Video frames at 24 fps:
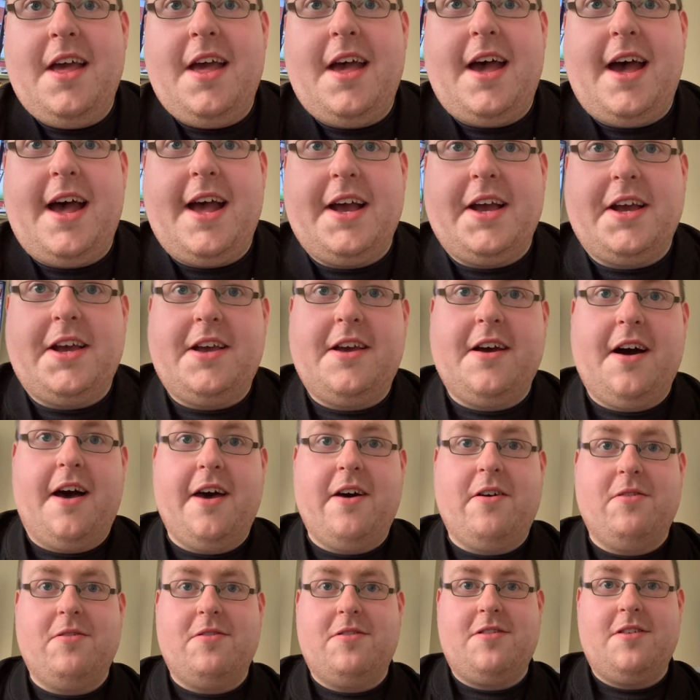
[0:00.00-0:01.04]

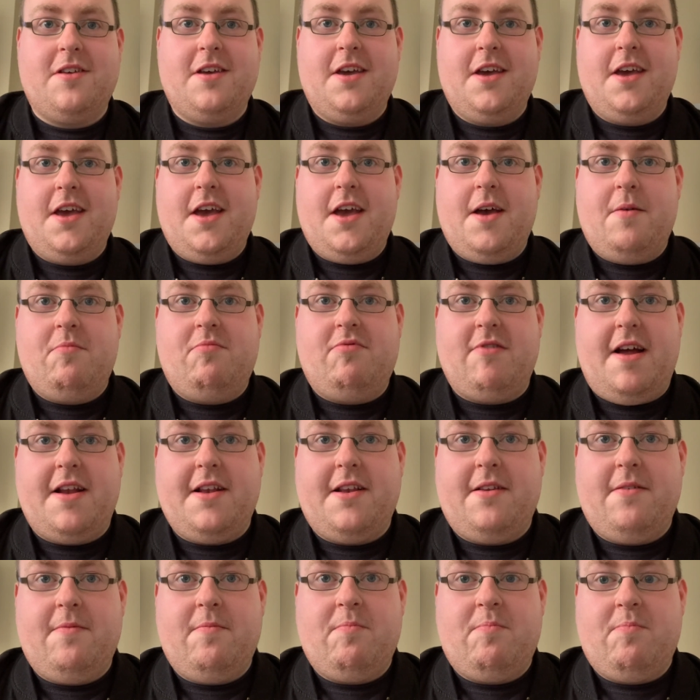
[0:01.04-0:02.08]
Giles
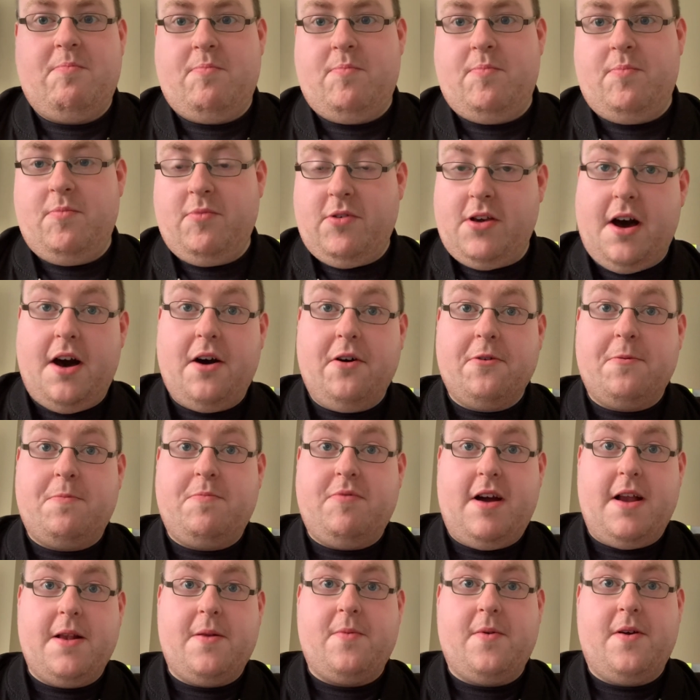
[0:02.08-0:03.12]

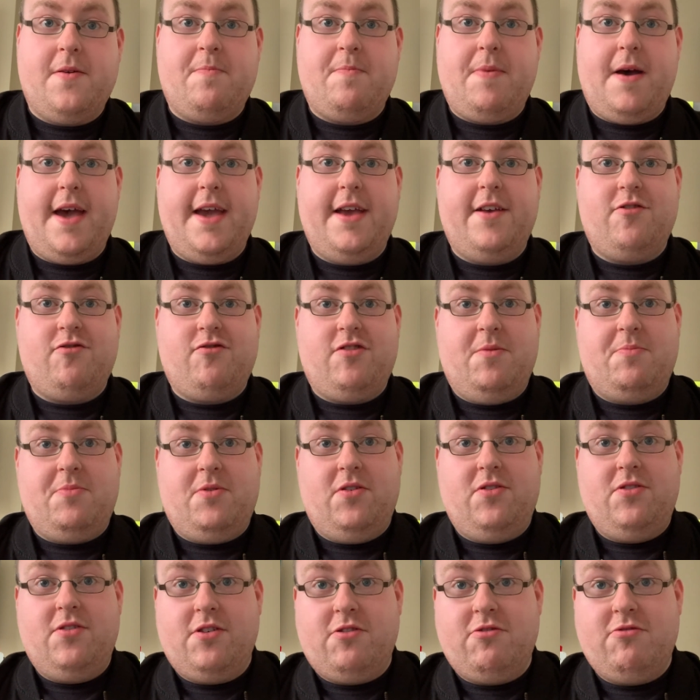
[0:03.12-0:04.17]
Brandbridge pays
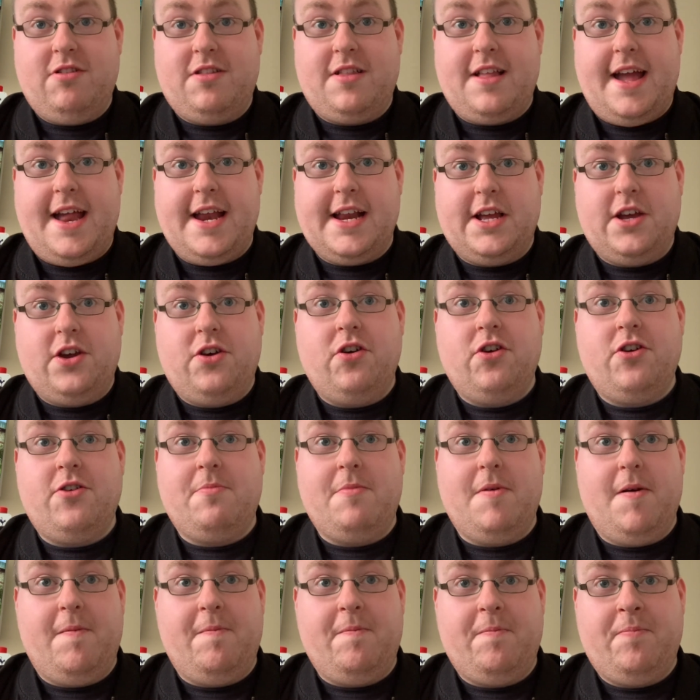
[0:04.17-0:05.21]
tribute to Len
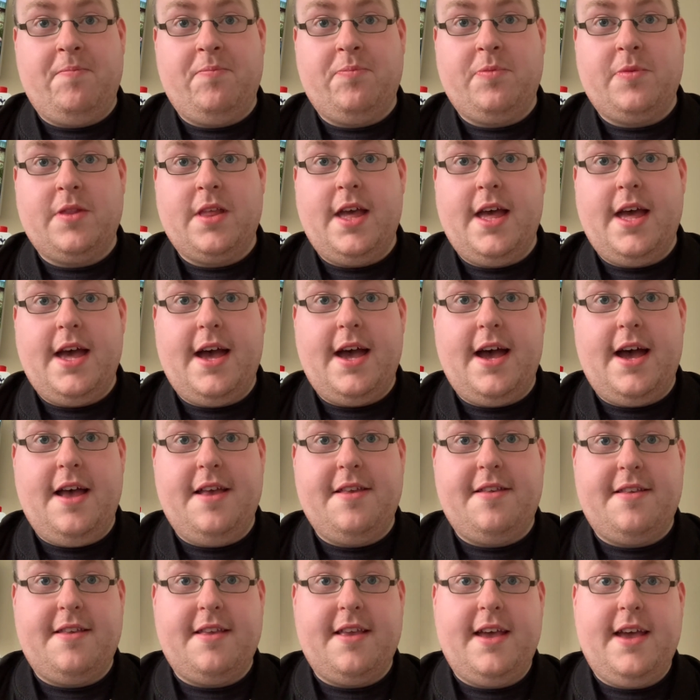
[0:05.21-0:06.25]
Goodman
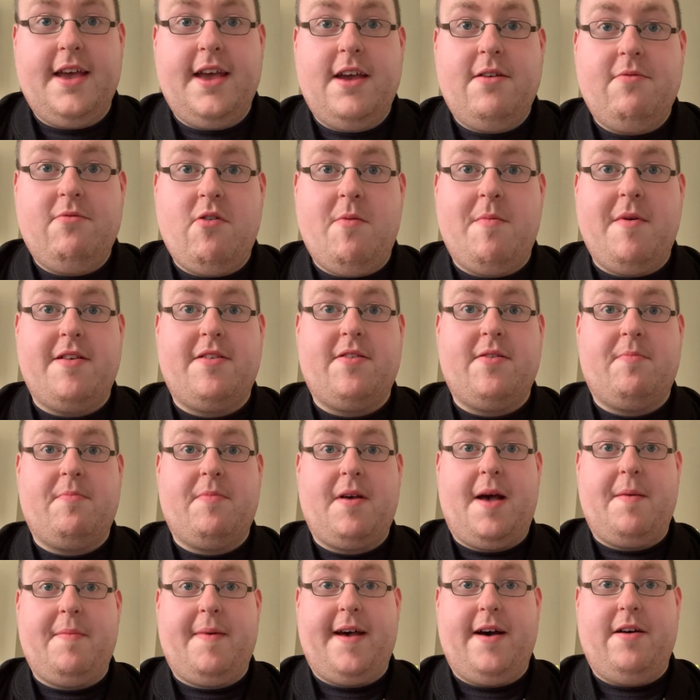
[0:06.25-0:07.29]
as remembers
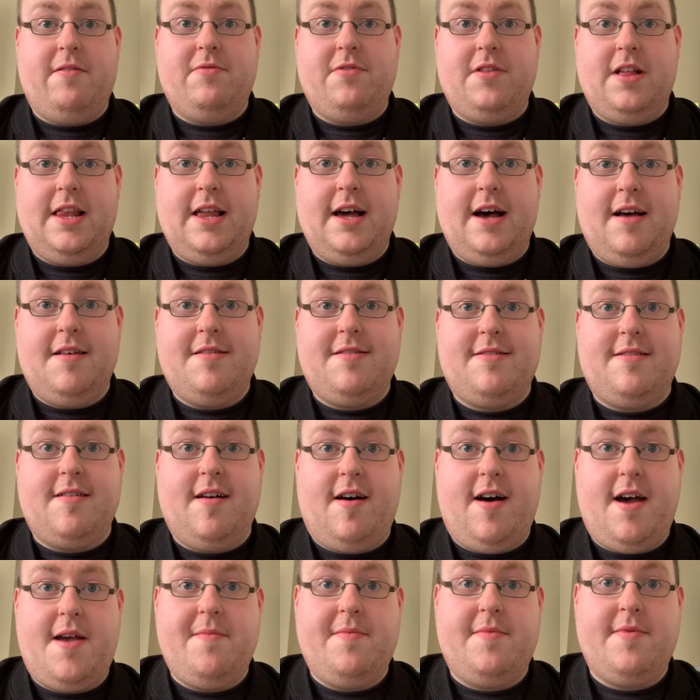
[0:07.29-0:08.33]
about the last
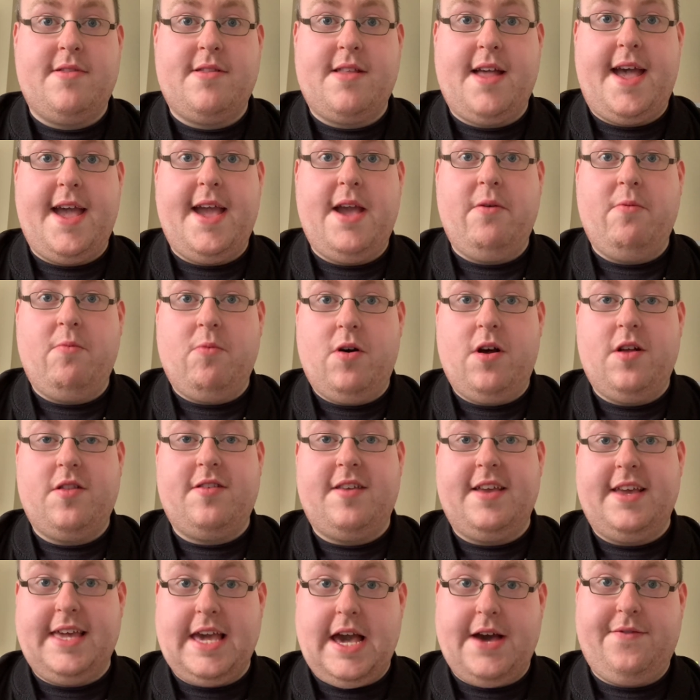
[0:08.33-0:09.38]
time they were
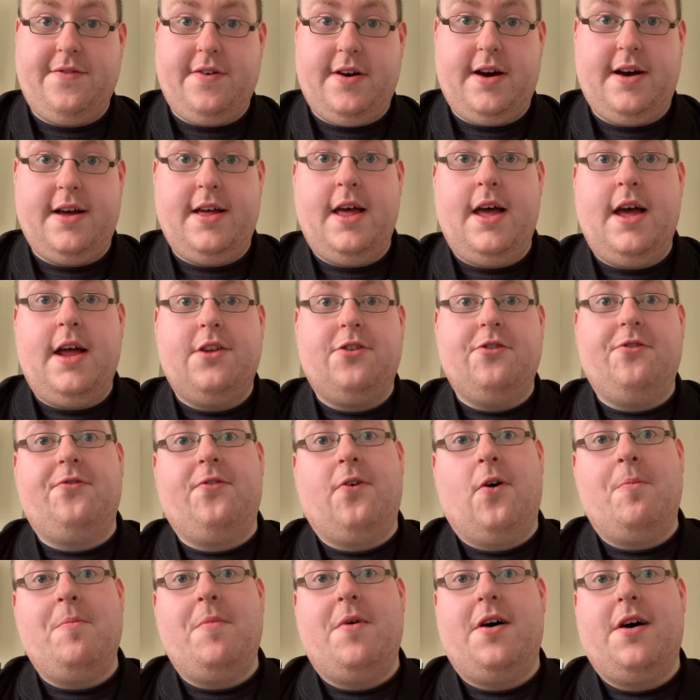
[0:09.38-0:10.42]
together. The
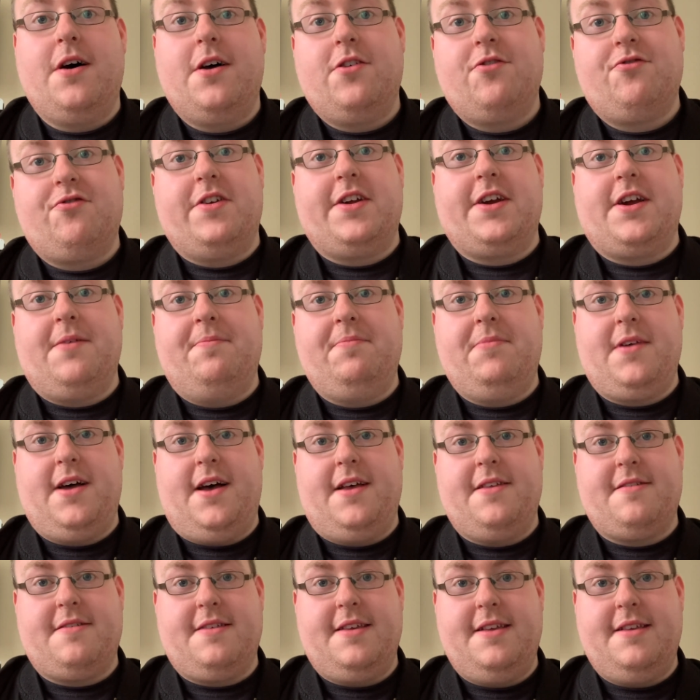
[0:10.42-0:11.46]
former Strictly Come
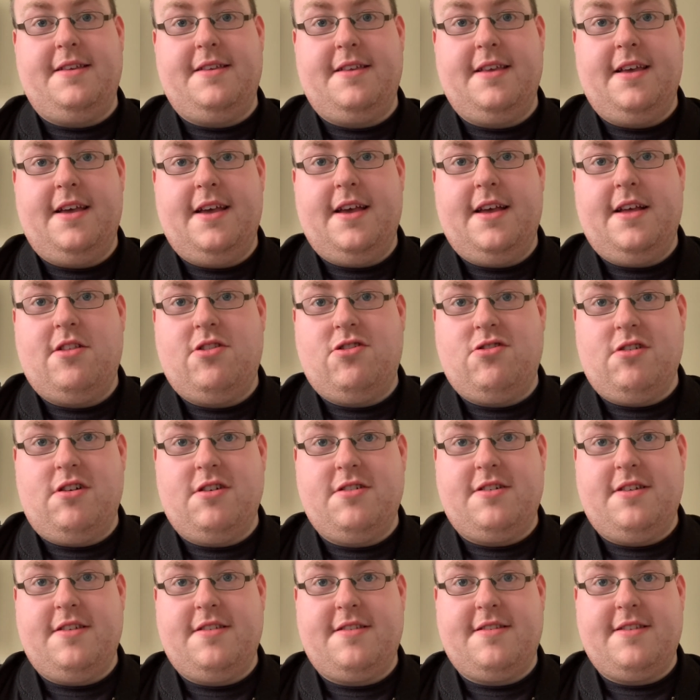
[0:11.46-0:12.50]
Dancing
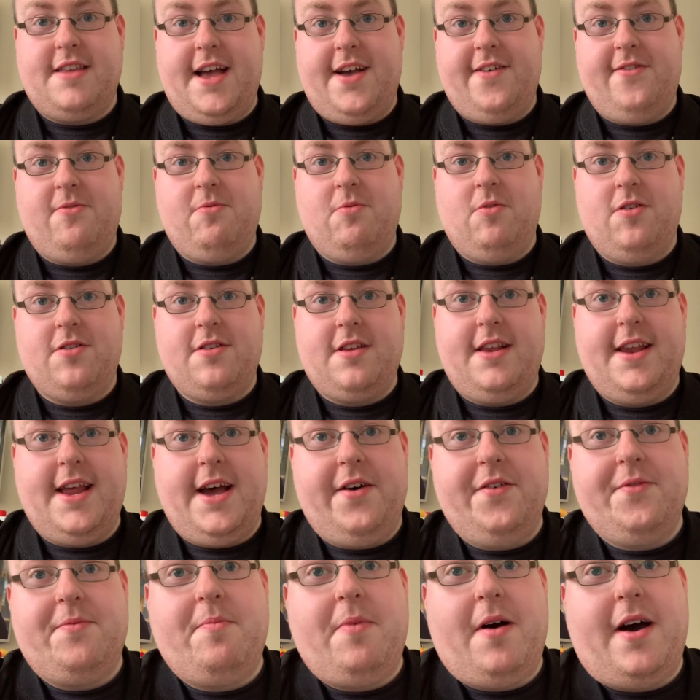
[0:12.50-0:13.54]
judge's death was
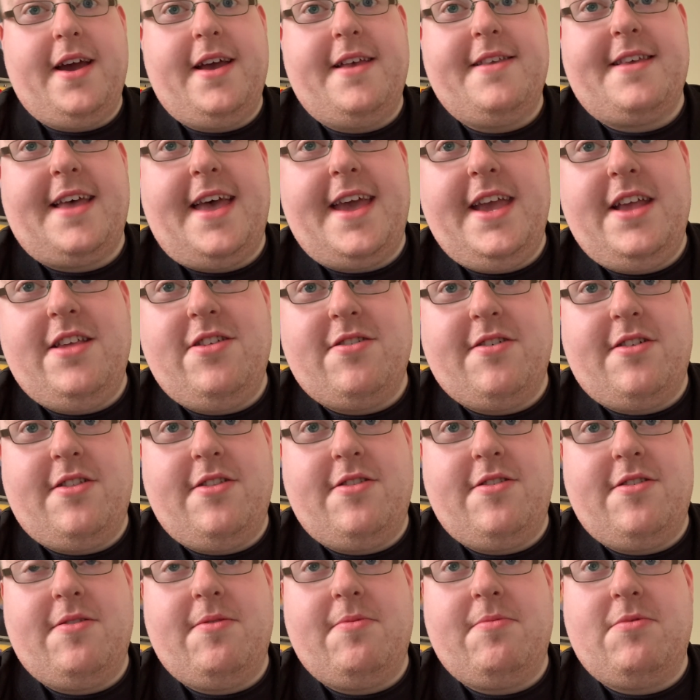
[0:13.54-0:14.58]
announced by his
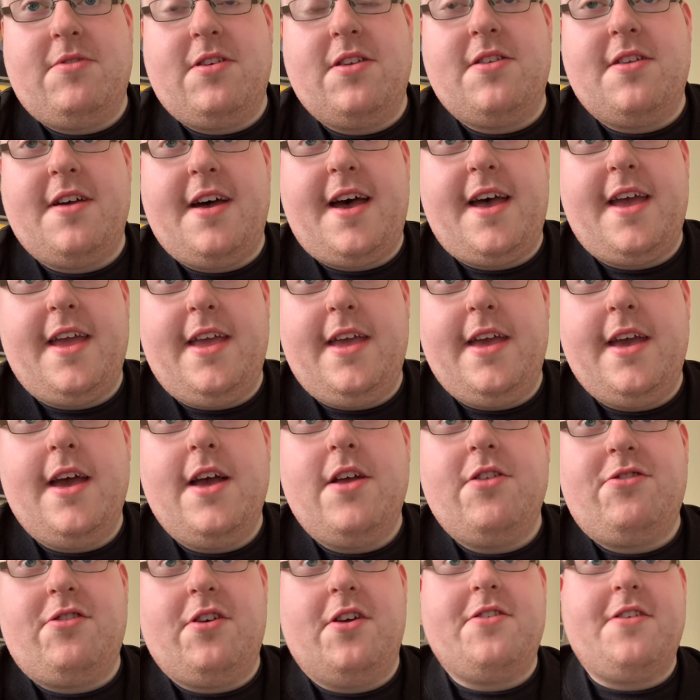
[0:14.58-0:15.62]
agent today,
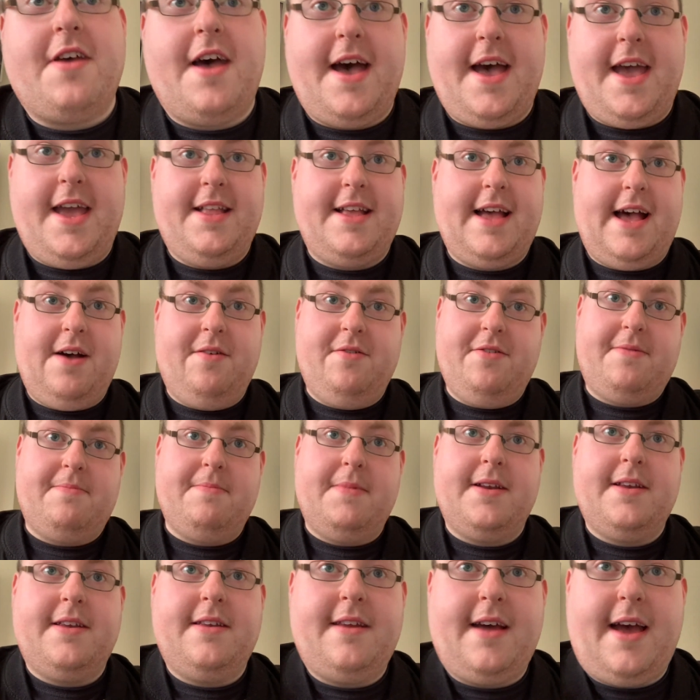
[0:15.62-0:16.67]
that was
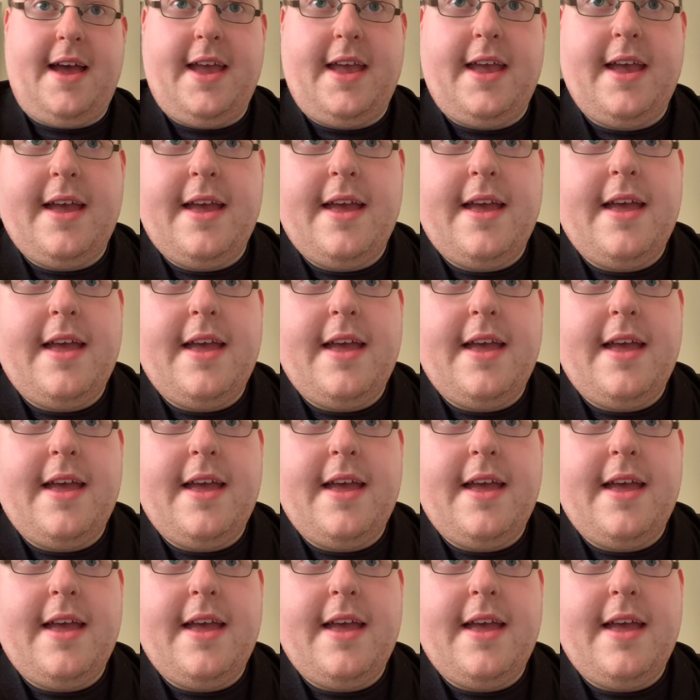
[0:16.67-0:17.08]
Monday.